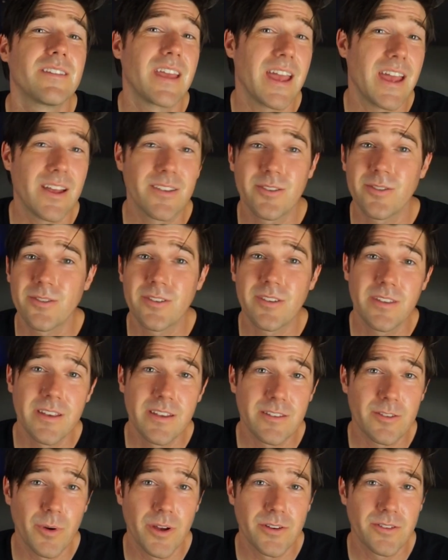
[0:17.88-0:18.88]
the answers to
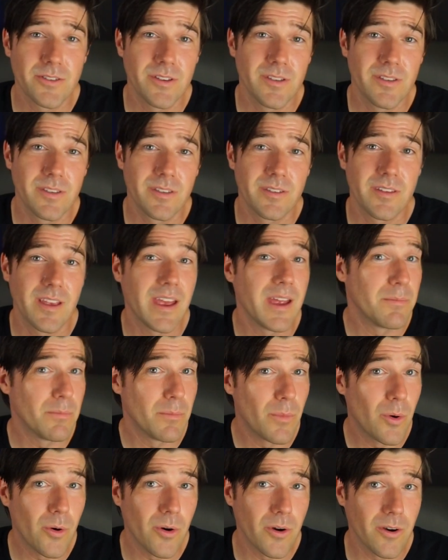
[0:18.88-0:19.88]
these questions and
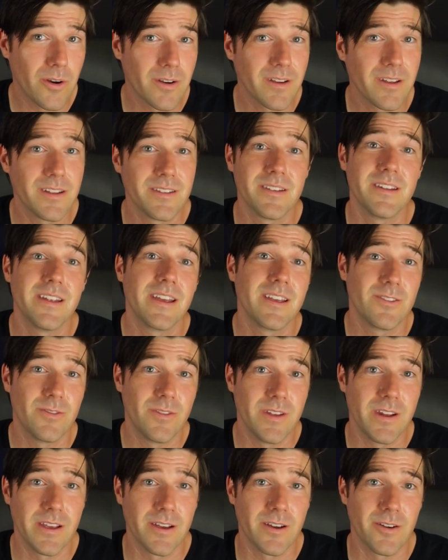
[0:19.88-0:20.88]
more in today's
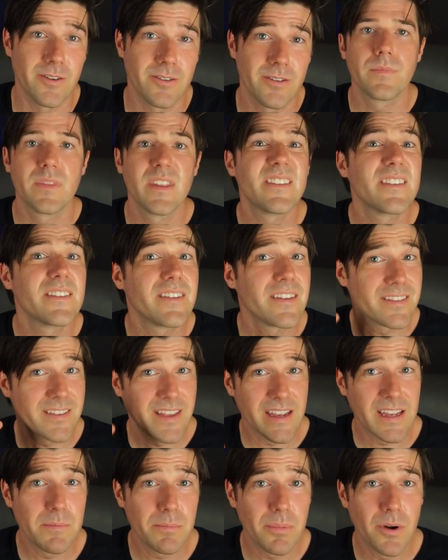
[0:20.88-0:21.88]
video. This is the
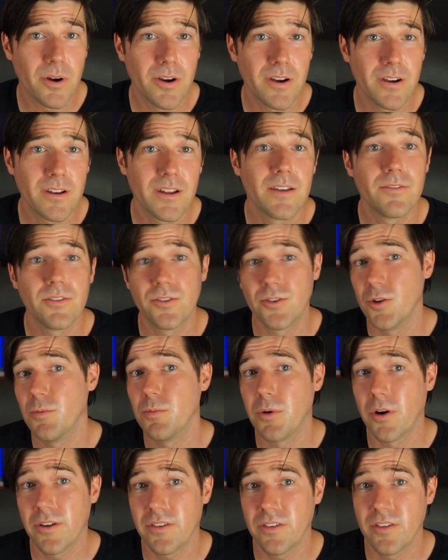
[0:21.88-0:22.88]
second part of a
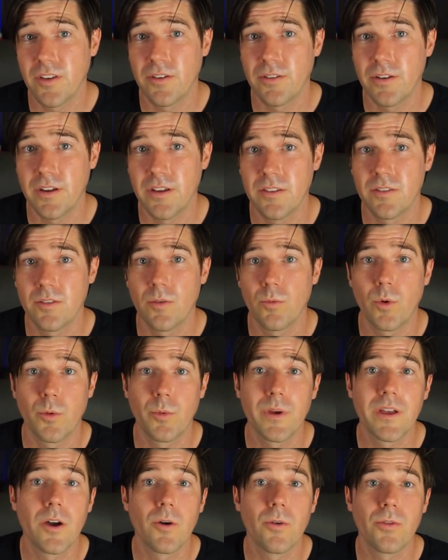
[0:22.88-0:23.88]
two-part series where
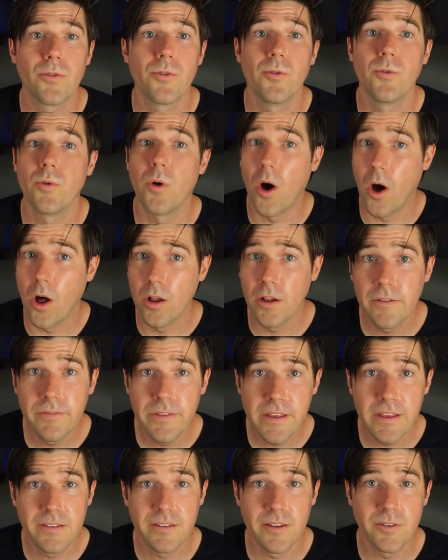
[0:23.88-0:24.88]
we go through all of
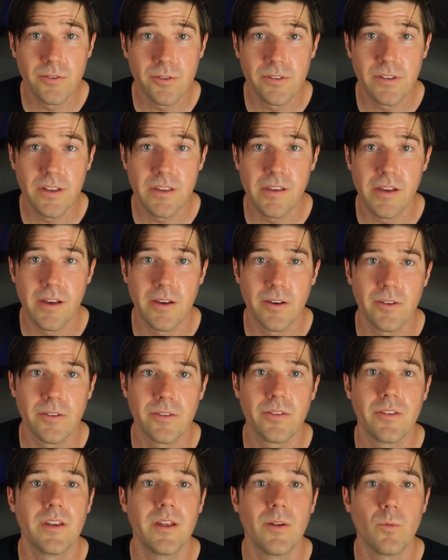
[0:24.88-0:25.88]
the essential
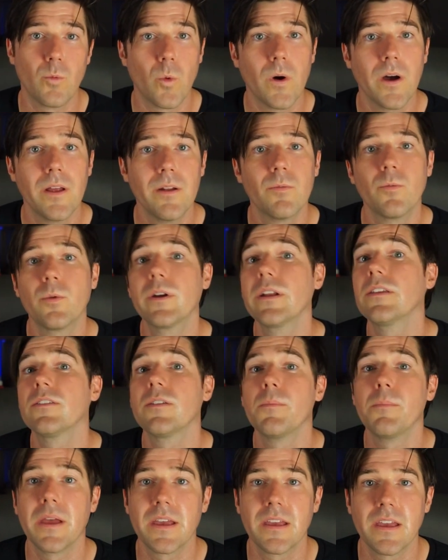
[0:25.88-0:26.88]
details and what went
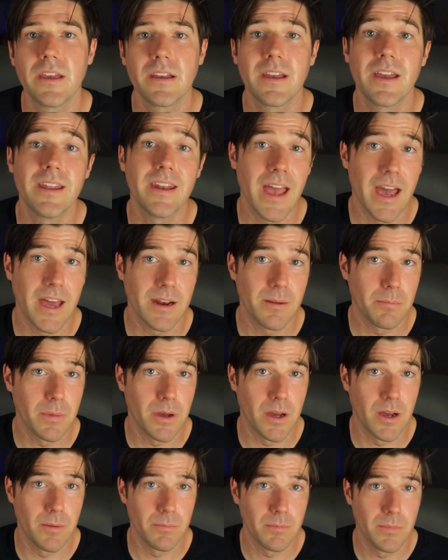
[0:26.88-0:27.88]
into making an atom
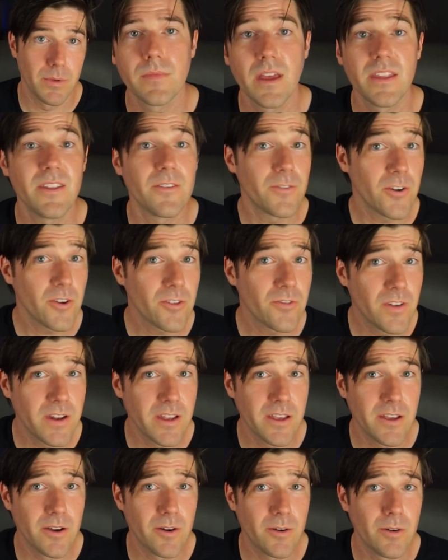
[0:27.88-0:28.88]
bomb. In the first
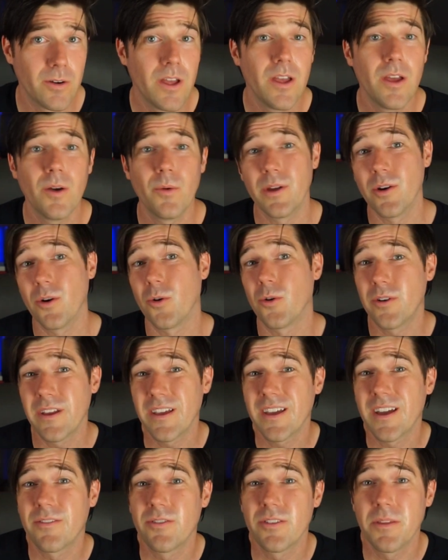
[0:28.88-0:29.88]
video, we already
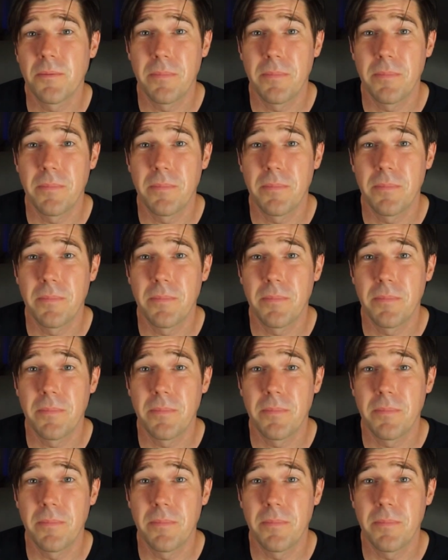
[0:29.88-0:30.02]
covered the